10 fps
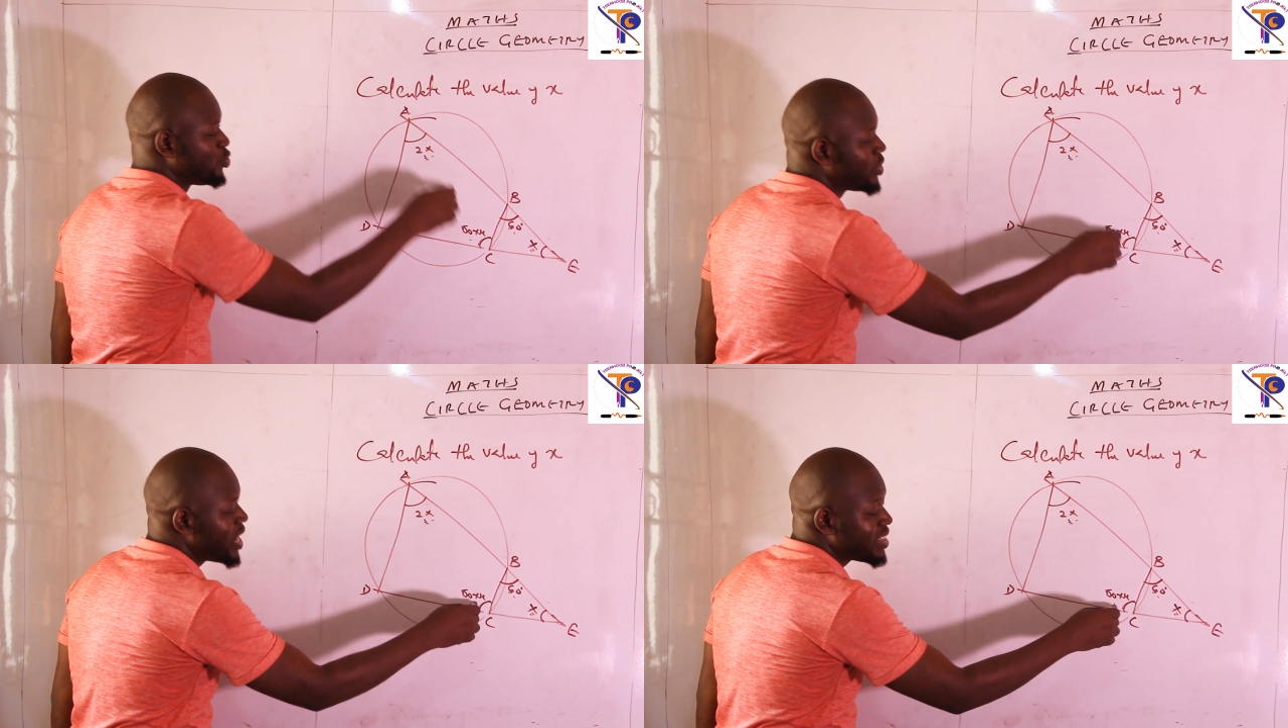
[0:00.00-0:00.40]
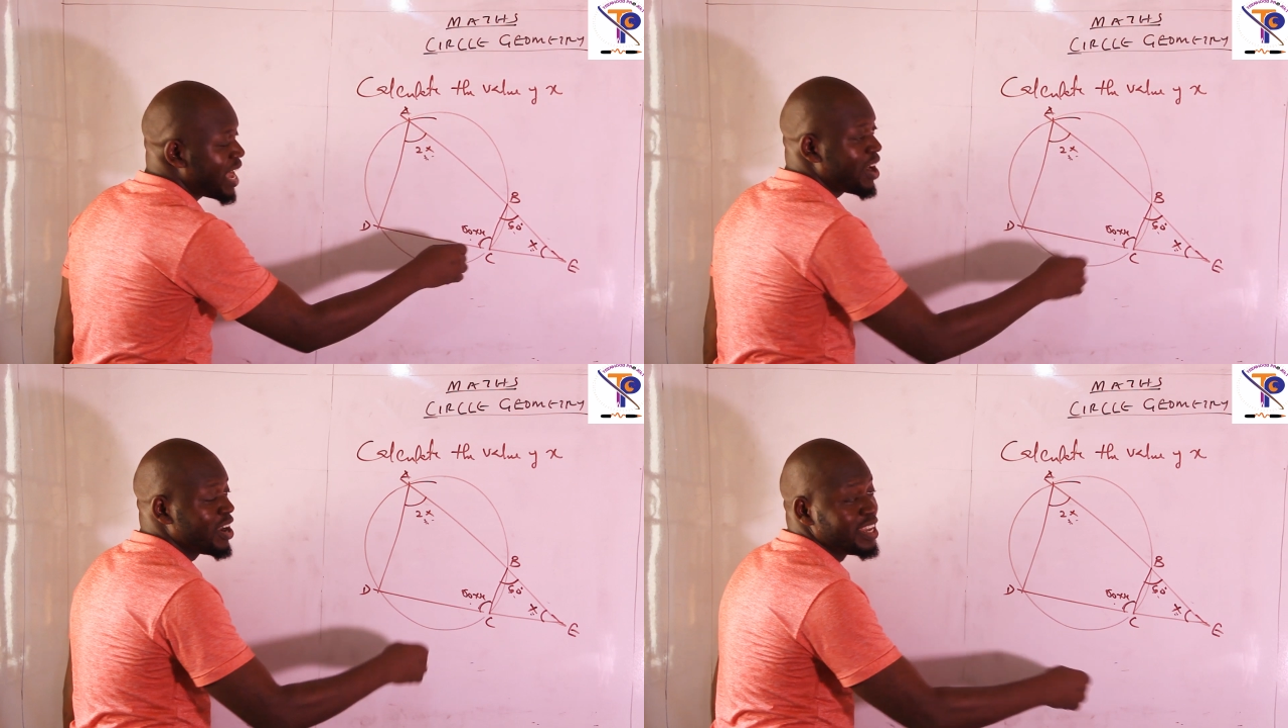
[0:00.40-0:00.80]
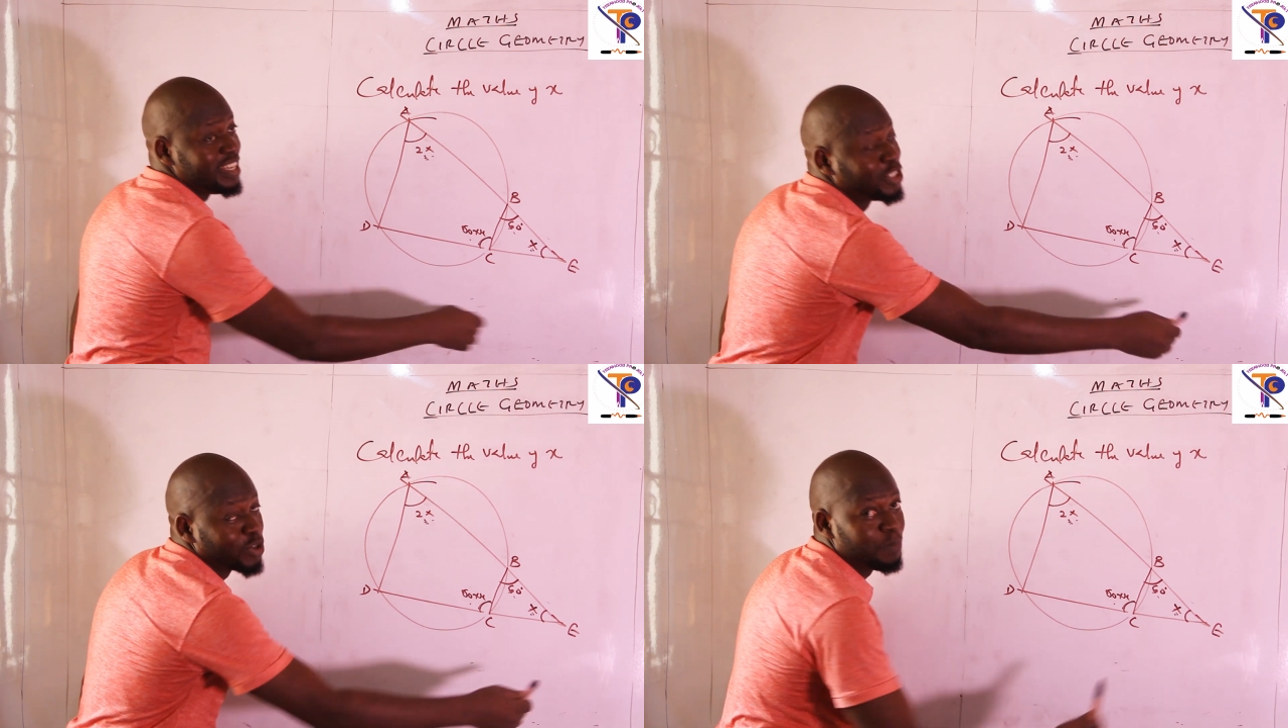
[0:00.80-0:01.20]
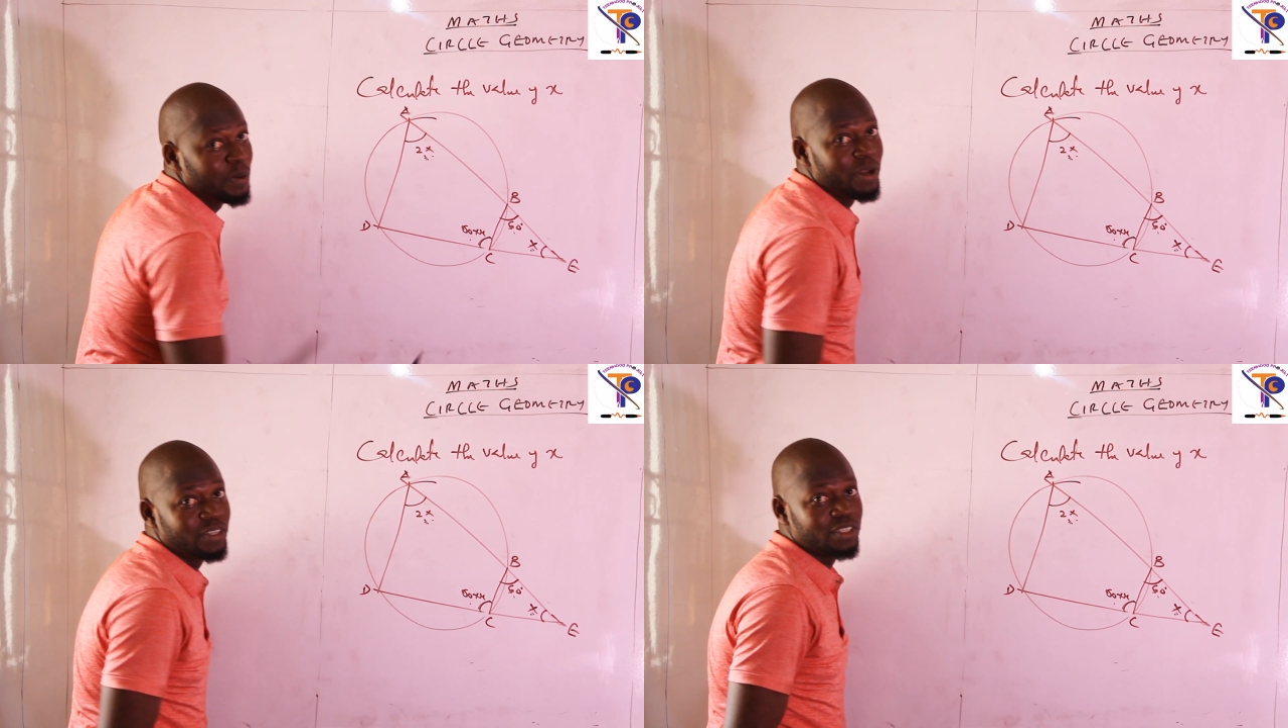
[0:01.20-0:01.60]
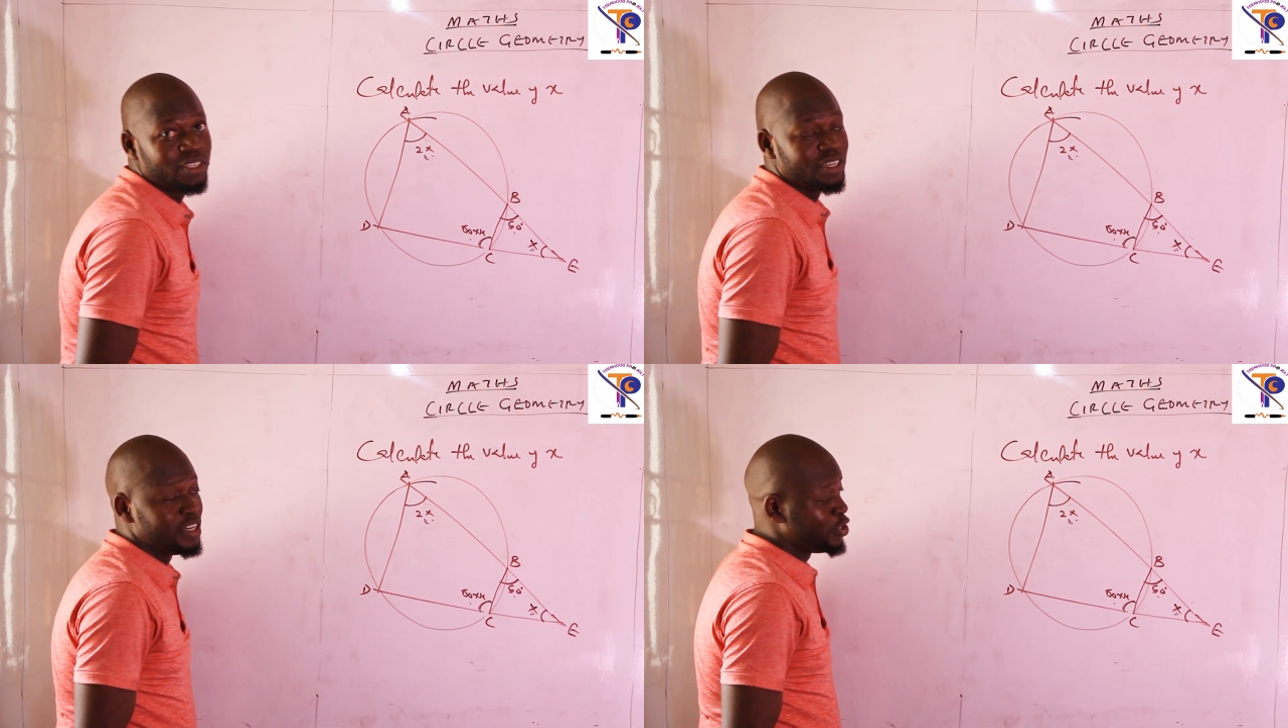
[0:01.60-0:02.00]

together is supplementary.